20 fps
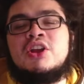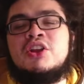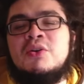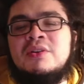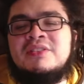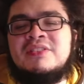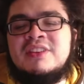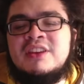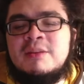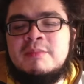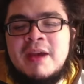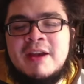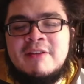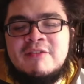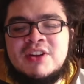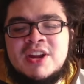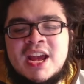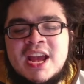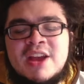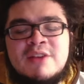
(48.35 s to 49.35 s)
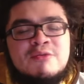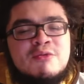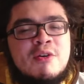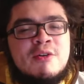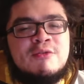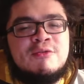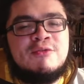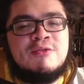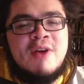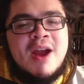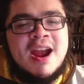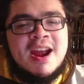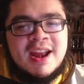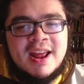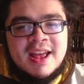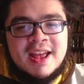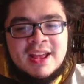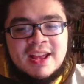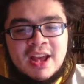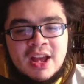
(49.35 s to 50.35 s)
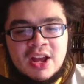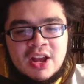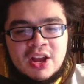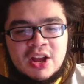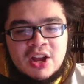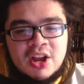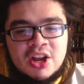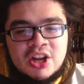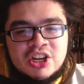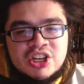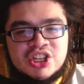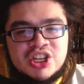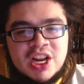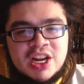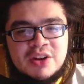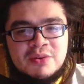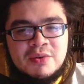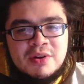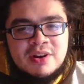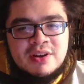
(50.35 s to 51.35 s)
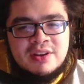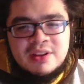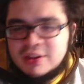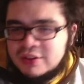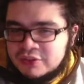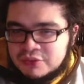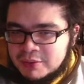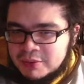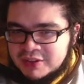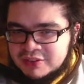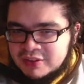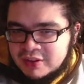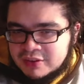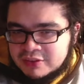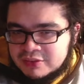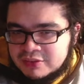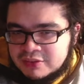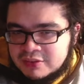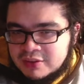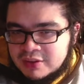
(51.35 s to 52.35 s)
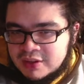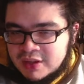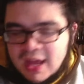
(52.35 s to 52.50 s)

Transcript: Your team every day for Friday, January 26th.